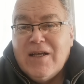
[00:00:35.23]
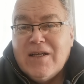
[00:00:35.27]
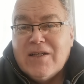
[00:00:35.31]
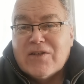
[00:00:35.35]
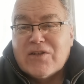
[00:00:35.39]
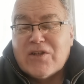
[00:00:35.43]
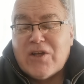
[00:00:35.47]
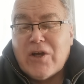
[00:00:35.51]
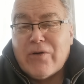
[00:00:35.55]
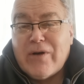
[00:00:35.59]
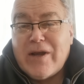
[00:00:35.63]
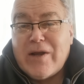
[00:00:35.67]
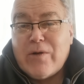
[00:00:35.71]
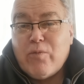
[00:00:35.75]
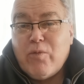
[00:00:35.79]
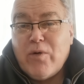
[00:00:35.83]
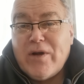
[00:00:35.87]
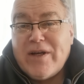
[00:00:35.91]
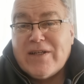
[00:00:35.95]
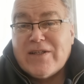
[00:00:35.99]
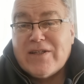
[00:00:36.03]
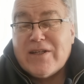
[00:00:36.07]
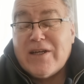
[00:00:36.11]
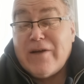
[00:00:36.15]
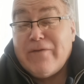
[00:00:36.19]
So in
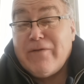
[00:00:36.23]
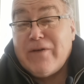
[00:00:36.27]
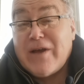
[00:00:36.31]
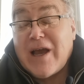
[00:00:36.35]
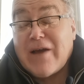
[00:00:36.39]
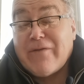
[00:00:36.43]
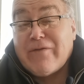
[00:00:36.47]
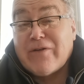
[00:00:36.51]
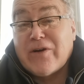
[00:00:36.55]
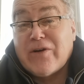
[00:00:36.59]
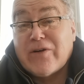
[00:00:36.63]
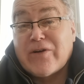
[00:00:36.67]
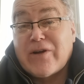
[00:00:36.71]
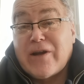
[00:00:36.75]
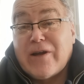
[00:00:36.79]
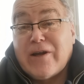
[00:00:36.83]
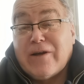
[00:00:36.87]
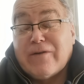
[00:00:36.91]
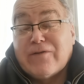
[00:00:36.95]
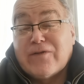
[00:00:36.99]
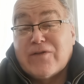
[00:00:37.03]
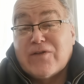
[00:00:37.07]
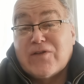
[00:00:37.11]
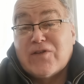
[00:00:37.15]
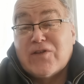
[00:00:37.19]
winter, if you haven't got
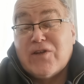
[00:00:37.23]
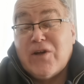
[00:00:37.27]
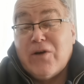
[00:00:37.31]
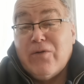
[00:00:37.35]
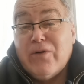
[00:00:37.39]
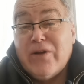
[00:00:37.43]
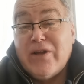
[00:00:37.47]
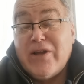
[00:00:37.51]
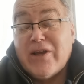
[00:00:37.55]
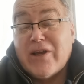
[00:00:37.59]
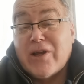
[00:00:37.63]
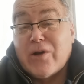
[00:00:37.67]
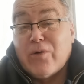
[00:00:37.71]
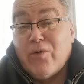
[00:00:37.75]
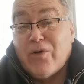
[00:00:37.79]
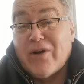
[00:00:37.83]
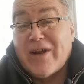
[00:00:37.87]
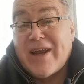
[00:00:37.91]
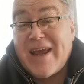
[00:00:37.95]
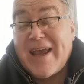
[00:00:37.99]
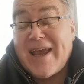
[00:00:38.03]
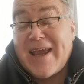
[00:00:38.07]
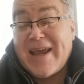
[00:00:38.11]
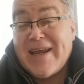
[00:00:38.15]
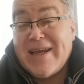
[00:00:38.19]
enough solar, you're going to want
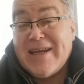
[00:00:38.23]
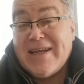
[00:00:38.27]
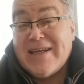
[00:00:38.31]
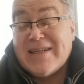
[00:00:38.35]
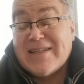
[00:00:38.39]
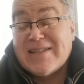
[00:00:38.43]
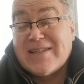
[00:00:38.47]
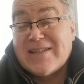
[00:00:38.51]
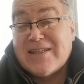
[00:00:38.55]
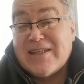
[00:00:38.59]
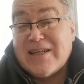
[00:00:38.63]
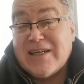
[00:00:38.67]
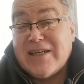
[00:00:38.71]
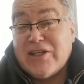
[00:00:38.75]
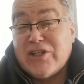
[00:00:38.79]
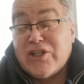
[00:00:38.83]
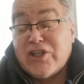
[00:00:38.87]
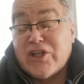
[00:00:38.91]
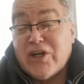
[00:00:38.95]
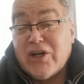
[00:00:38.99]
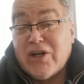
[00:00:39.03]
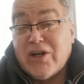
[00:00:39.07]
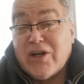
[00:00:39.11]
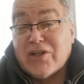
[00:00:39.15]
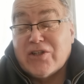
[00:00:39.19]
an AC
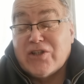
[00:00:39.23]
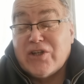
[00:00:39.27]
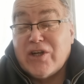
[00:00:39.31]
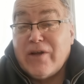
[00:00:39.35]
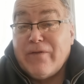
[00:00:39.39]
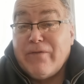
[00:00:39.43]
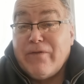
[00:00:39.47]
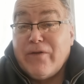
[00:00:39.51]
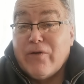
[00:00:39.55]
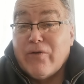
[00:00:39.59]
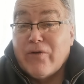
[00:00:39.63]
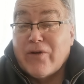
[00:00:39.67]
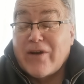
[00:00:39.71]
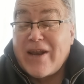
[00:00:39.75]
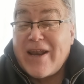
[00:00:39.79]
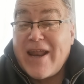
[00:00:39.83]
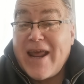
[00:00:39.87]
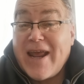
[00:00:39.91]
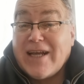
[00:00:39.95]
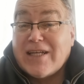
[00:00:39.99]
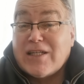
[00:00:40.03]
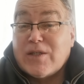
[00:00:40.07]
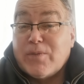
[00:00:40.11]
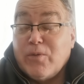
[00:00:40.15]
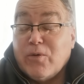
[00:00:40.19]
charge. And if you're on an
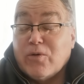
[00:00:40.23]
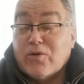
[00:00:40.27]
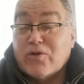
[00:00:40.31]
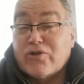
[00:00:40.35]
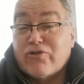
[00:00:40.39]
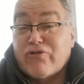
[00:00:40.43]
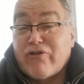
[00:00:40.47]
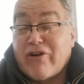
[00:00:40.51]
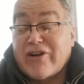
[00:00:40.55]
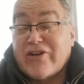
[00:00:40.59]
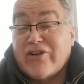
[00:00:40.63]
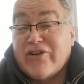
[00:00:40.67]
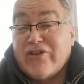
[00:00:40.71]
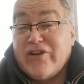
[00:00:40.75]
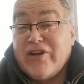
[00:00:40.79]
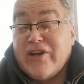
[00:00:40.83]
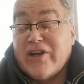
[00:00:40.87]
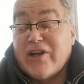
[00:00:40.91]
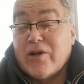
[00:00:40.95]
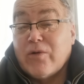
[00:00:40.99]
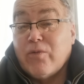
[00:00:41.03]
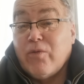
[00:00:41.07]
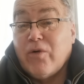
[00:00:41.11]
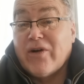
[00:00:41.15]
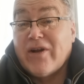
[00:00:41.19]
export strategy, you're
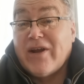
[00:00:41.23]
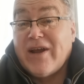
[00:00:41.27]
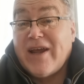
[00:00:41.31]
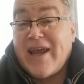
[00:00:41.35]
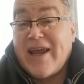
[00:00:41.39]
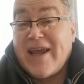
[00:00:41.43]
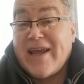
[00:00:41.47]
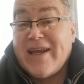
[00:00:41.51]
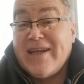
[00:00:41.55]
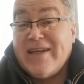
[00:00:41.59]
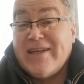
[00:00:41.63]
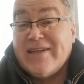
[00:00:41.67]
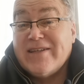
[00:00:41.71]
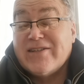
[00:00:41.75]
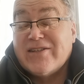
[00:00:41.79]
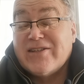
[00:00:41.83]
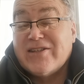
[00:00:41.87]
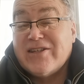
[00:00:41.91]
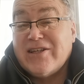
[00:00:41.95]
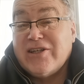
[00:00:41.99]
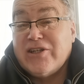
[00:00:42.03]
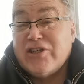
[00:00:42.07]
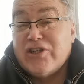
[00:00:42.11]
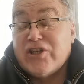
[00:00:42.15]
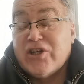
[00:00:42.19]
going to want an
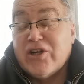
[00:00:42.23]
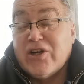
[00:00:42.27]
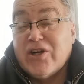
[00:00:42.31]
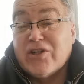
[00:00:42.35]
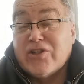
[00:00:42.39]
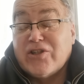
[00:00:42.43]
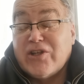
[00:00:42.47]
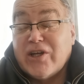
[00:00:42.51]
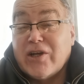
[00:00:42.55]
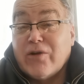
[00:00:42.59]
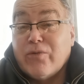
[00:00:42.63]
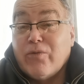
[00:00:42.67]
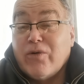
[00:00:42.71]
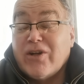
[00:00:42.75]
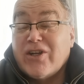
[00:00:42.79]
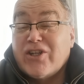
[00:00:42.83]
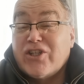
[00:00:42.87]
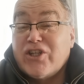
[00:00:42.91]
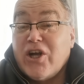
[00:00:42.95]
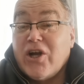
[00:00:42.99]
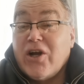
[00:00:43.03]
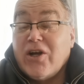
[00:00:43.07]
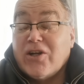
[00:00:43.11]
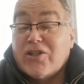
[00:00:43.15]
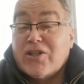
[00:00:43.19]
AC charge. You're going to want
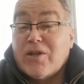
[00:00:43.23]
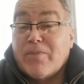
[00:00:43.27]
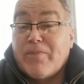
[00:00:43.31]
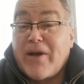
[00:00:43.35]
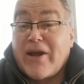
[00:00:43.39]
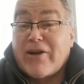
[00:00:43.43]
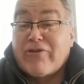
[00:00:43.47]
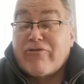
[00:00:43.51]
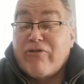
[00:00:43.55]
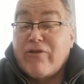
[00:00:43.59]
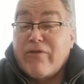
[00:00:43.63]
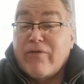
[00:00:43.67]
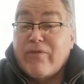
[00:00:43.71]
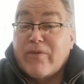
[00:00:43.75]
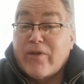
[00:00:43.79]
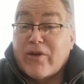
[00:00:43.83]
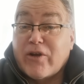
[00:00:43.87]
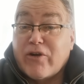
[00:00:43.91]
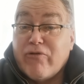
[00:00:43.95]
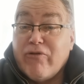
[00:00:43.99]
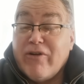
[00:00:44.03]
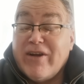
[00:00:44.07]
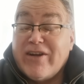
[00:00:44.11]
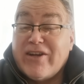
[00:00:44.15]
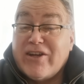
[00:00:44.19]
to charge the battery from the
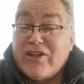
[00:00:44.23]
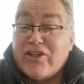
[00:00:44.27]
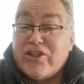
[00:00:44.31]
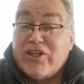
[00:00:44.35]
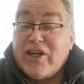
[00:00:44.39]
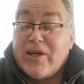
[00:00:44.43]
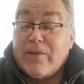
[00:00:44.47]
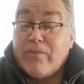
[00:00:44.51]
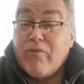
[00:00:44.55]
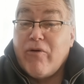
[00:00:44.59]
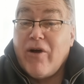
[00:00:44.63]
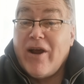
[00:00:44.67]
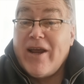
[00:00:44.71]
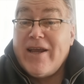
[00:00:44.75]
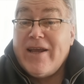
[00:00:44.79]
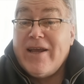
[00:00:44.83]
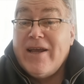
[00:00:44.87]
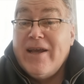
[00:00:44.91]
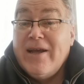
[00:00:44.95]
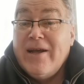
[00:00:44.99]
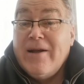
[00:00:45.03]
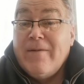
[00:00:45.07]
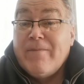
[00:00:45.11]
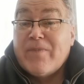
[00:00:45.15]
grid at cheap rate